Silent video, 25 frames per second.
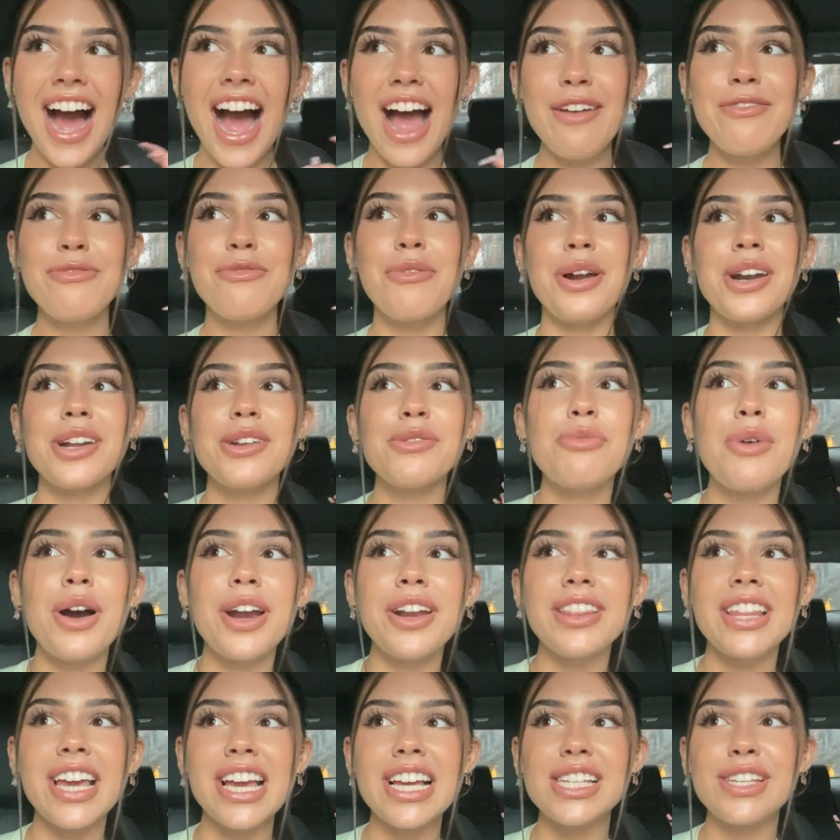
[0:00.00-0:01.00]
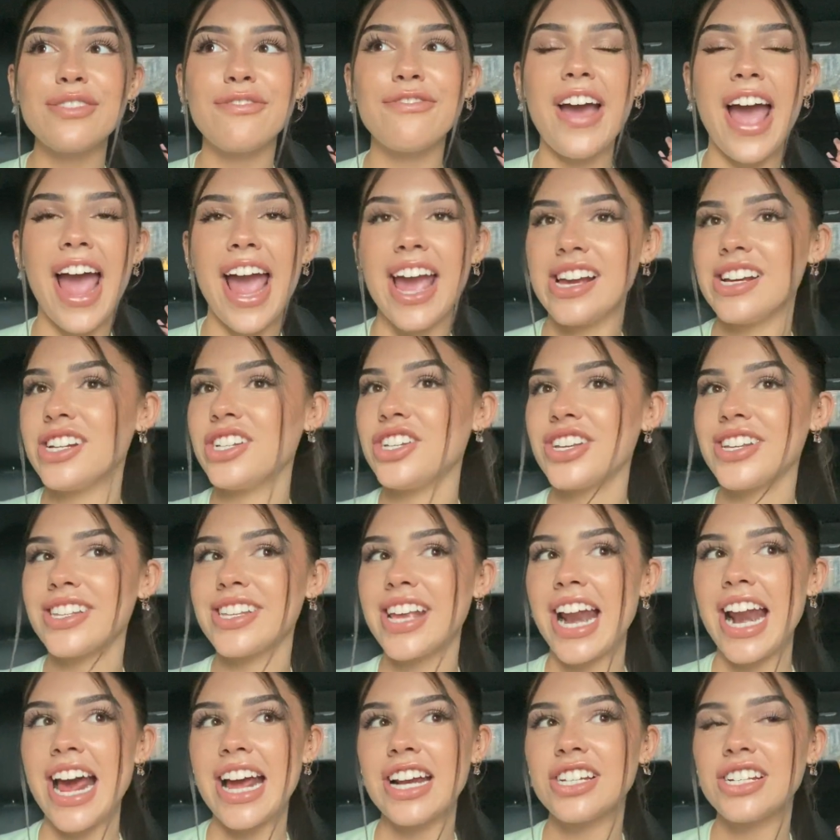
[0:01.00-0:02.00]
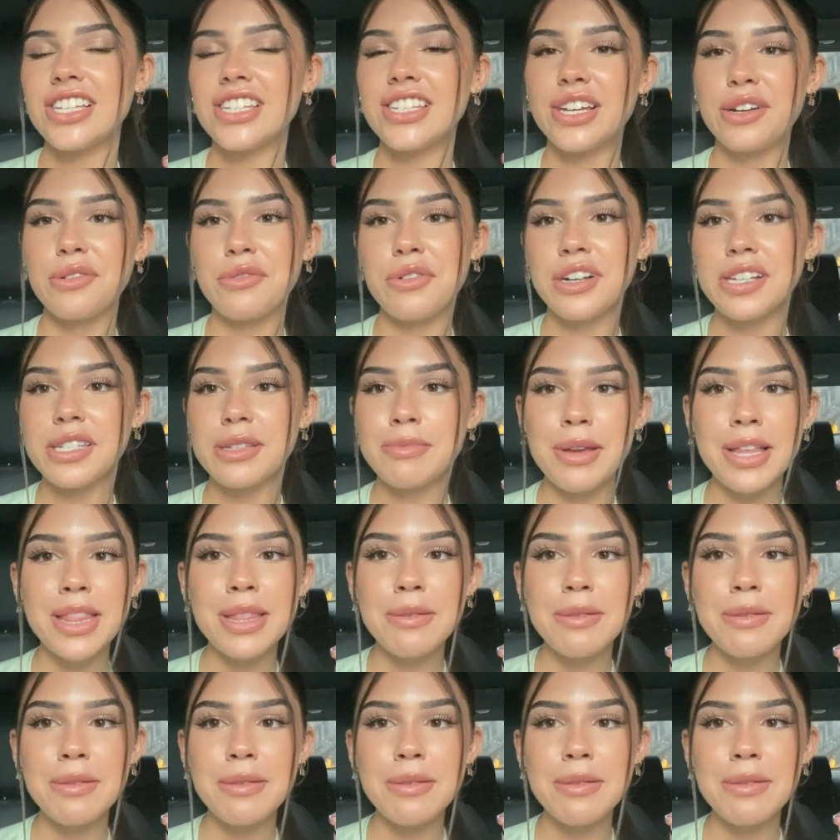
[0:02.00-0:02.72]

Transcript: I've wanted one of these for ages and I just didn't want to spend the